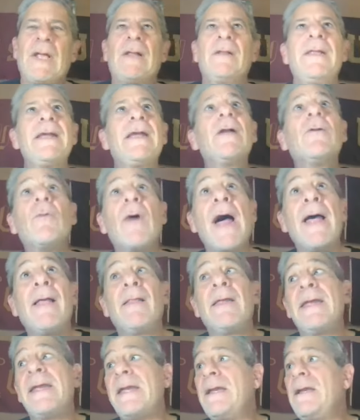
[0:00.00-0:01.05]
Lincoln
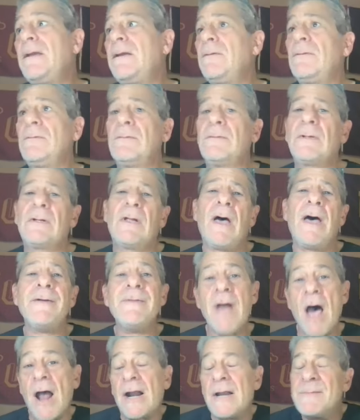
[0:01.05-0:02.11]
Riley,
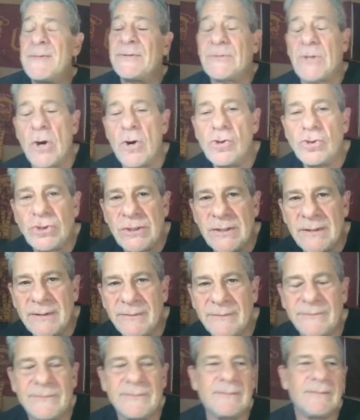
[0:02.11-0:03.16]
anonymous
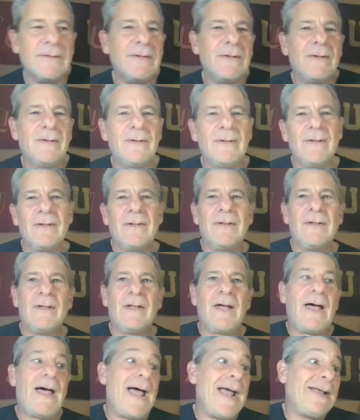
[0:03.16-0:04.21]
coaches,
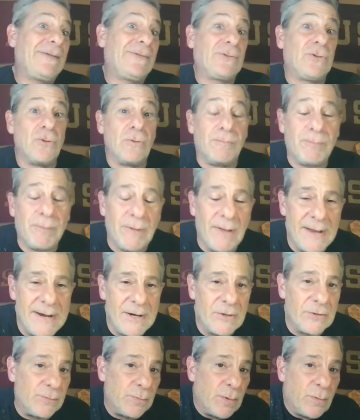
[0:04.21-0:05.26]
high school
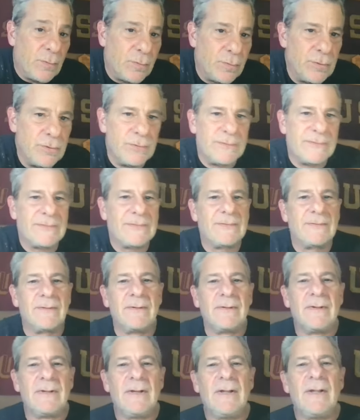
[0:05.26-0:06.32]
players, recruits,
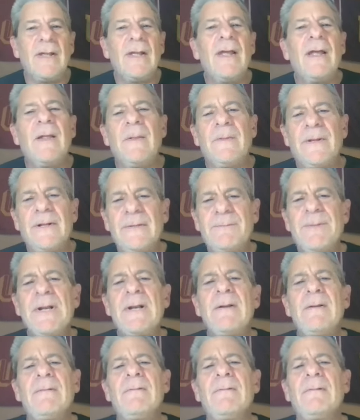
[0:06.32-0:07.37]
there's
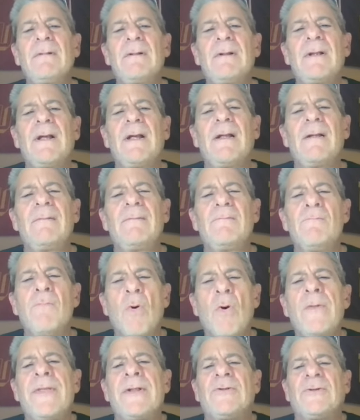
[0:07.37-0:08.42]
been
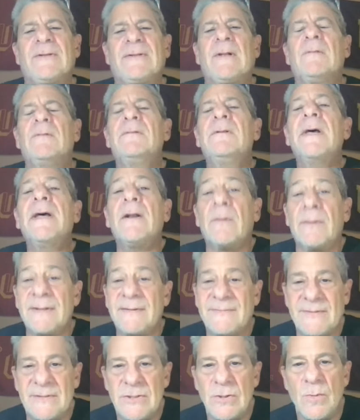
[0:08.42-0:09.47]
more than just a little
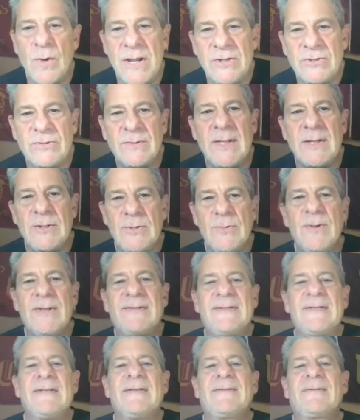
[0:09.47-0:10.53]
insinuation that
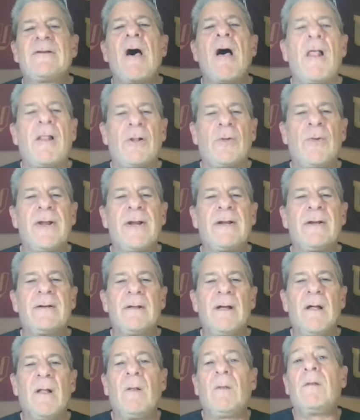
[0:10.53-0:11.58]
USC has
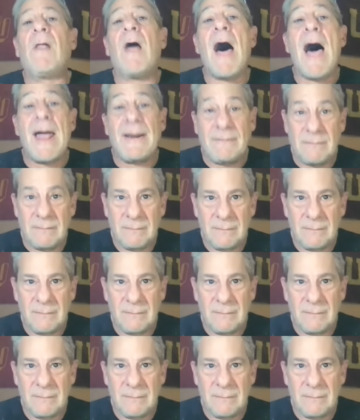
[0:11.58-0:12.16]
tolerated a lot